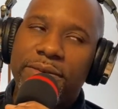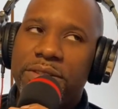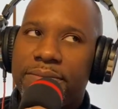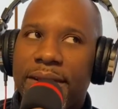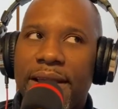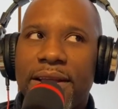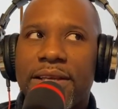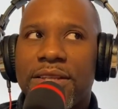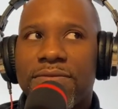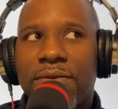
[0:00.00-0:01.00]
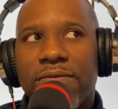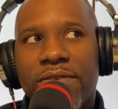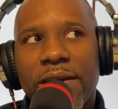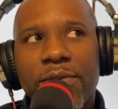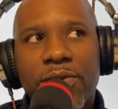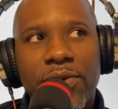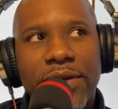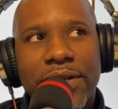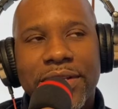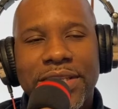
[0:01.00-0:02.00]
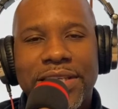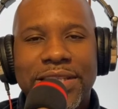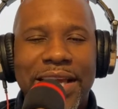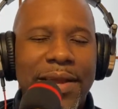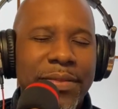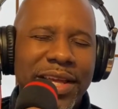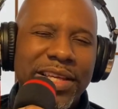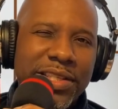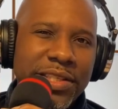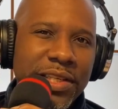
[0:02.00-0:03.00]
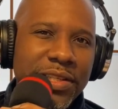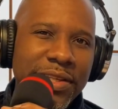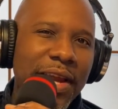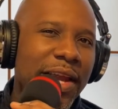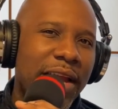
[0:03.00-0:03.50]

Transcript: in Japan is from February is examination season.